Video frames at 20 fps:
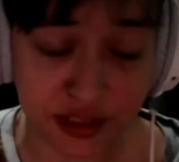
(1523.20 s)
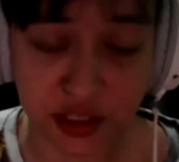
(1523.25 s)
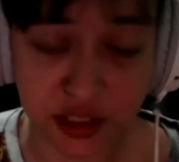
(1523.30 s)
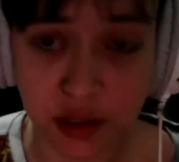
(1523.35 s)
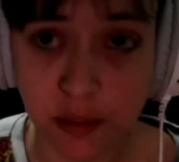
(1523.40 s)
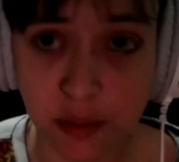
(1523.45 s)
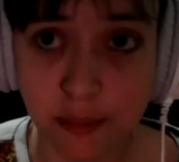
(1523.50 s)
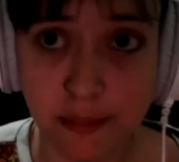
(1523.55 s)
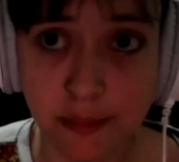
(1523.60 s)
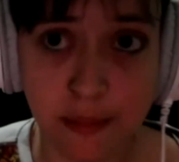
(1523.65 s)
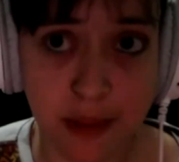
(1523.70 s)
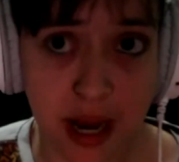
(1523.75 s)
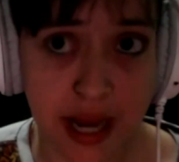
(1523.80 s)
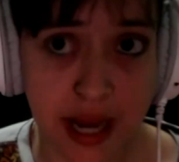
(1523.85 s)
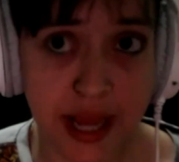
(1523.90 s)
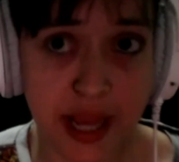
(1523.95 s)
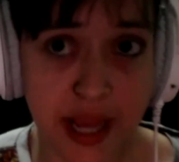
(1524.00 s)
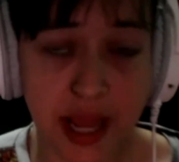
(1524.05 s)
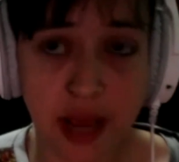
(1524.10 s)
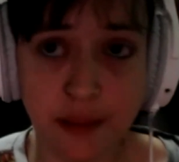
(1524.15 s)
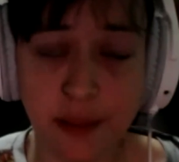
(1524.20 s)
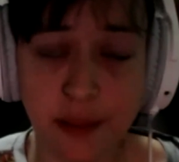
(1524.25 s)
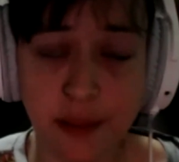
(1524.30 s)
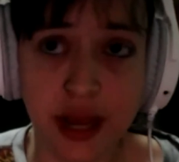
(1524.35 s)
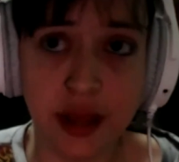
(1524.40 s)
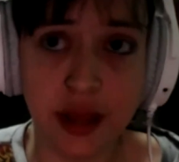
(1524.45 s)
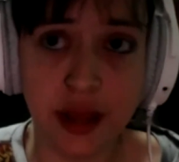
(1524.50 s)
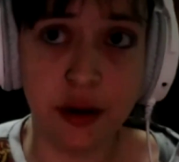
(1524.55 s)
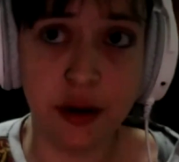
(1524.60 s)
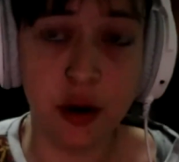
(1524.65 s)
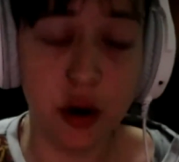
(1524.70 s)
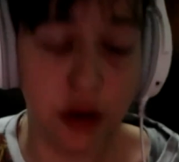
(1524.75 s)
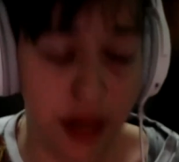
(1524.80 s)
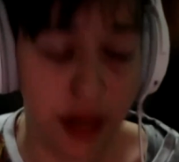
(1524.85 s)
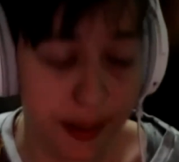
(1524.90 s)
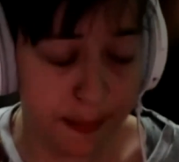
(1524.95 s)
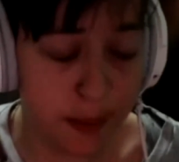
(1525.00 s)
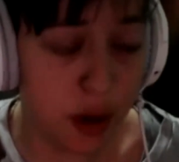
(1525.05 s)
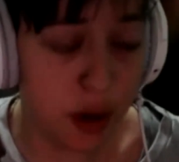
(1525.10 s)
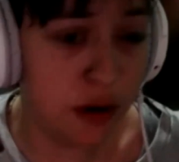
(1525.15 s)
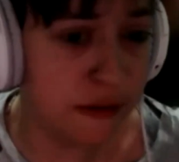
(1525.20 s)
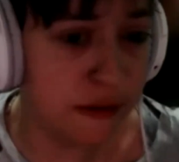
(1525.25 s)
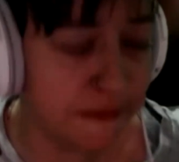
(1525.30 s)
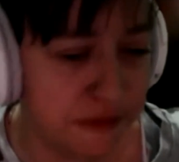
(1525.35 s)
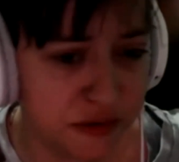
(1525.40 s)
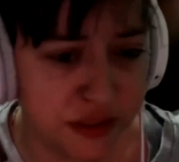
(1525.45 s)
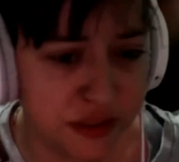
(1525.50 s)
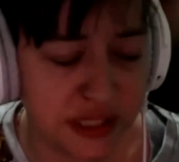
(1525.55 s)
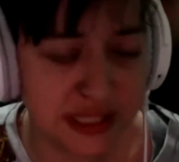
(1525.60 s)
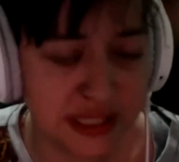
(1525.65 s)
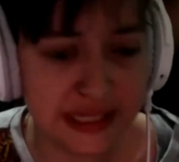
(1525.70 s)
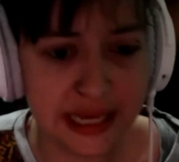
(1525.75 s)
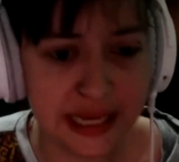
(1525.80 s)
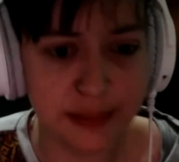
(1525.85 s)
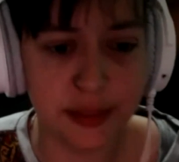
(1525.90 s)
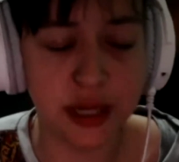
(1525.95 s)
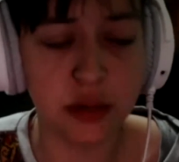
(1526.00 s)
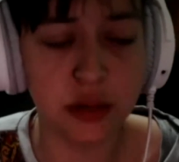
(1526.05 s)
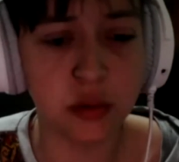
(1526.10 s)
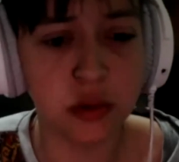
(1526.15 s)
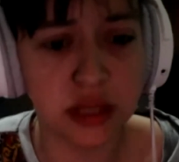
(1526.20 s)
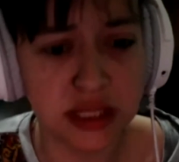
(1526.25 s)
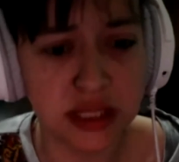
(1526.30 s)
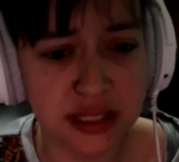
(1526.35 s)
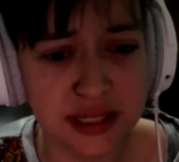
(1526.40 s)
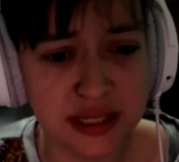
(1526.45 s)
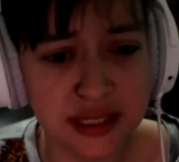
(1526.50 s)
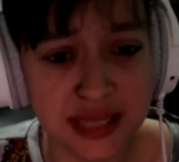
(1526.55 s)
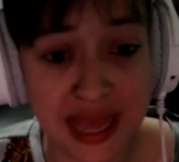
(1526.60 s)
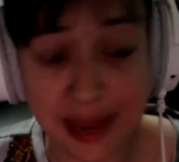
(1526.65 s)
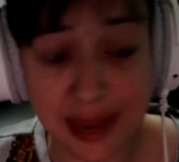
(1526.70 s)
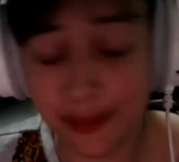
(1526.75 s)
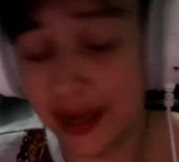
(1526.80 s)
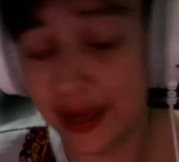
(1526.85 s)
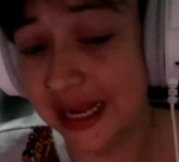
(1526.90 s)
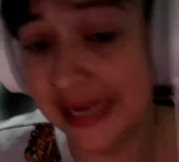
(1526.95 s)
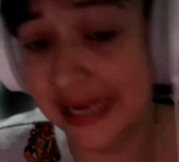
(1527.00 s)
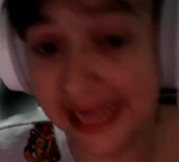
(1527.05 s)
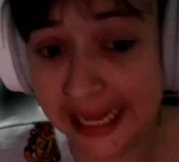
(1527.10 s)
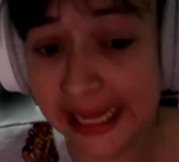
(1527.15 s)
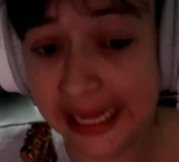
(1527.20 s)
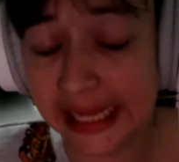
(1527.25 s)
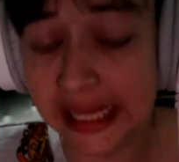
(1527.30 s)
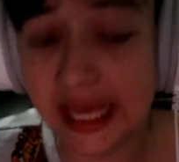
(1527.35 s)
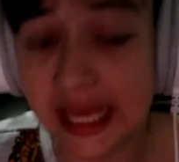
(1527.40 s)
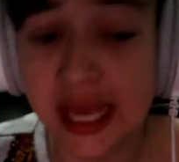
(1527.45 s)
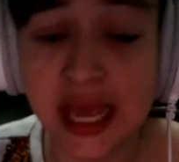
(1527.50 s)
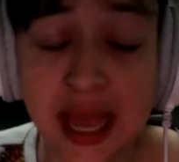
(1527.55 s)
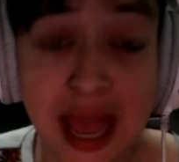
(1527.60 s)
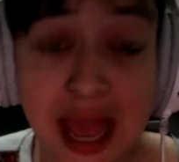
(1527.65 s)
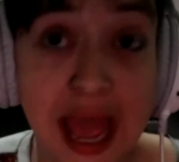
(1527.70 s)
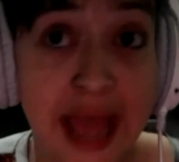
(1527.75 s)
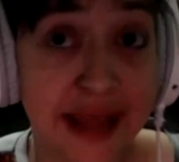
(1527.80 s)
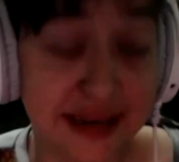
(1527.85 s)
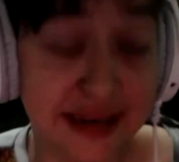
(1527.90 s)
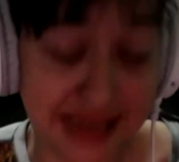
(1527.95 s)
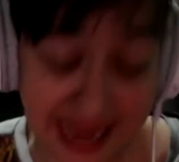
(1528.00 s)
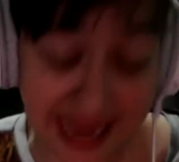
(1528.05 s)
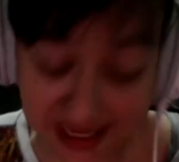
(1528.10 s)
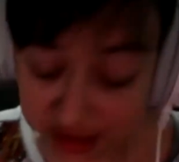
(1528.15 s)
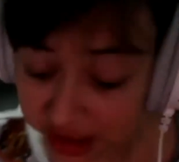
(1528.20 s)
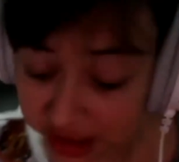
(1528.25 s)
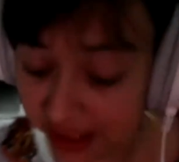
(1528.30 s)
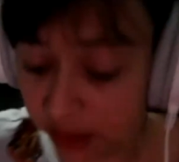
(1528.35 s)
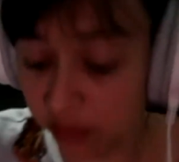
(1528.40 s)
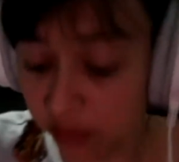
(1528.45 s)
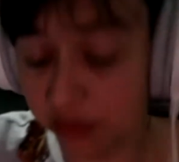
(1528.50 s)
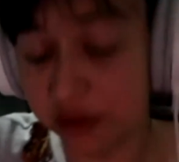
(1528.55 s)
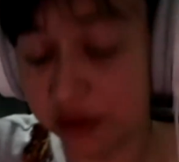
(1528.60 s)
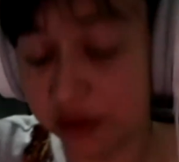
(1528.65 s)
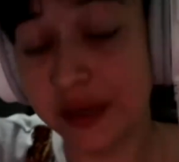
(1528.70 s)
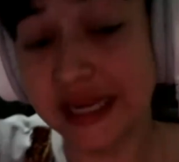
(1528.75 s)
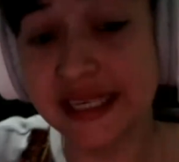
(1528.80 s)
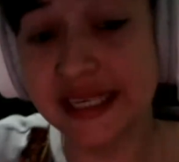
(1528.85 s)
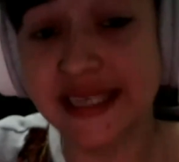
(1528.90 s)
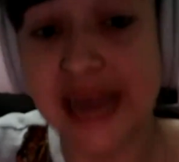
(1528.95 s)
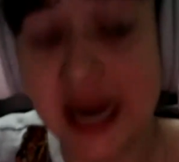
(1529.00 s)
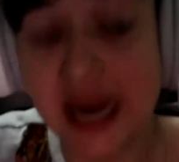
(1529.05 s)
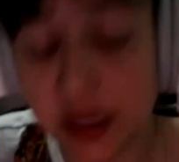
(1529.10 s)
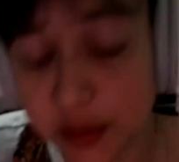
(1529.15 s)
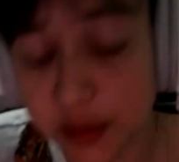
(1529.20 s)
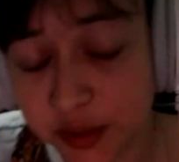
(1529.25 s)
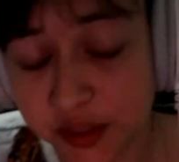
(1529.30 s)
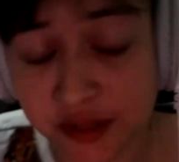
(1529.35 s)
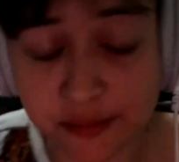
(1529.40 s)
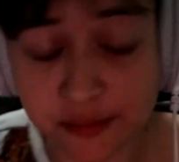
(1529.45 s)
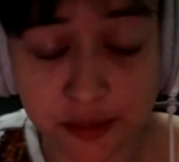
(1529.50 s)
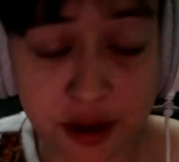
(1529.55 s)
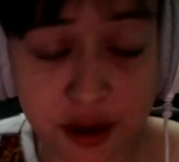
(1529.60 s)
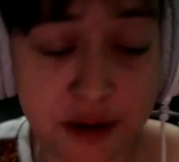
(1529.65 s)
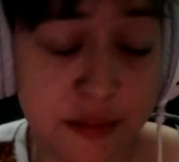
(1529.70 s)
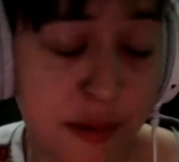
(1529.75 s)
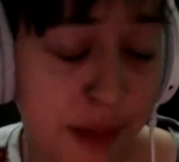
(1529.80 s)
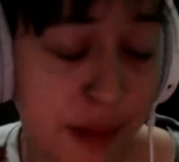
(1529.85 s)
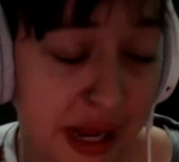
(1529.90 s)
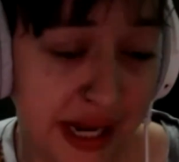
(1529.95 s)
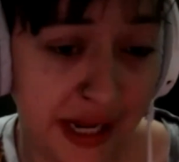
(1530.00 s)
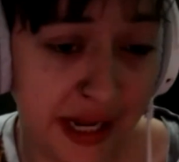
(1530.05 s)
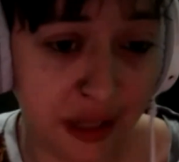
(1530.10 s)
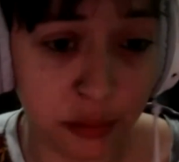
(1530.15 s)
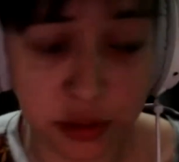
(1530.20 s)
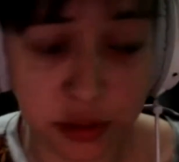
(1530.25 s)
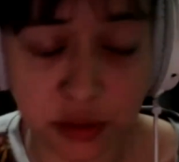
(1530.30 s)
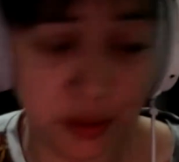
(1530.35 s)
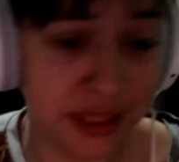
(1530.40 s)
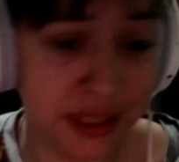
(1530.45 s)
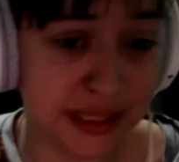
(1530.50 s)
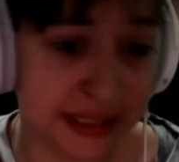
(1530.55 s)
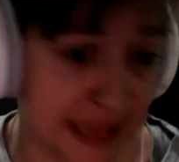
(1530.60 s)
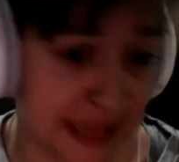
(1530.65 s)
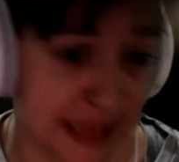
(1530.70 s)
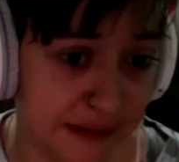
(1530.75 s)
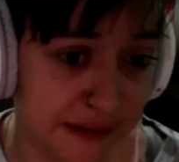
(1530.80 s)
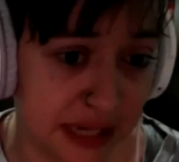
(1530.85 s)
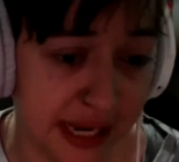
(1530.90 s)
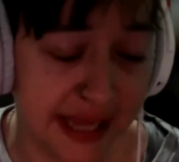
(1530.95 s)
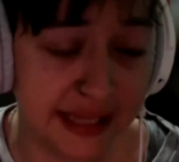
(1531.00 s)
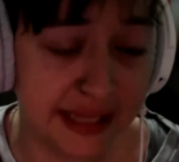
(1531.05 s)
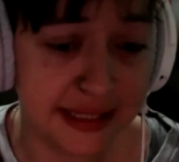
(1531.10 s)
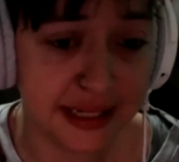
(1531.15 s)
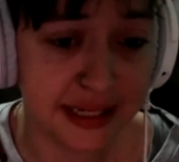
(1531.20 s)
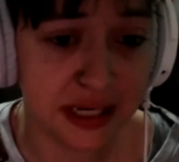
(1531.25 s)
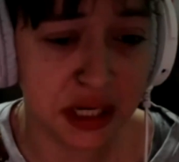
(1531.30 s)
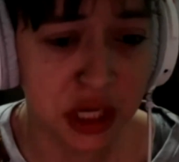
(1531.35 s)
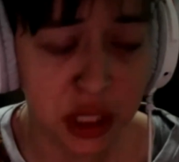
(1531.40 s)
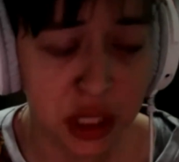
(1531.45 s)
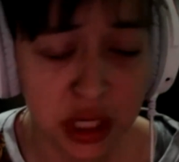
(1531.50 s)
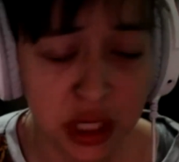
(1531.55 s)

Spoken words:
So my ovaries and my organs and my leg, and actually all the way down to the bottom of my leg, which we discovered later,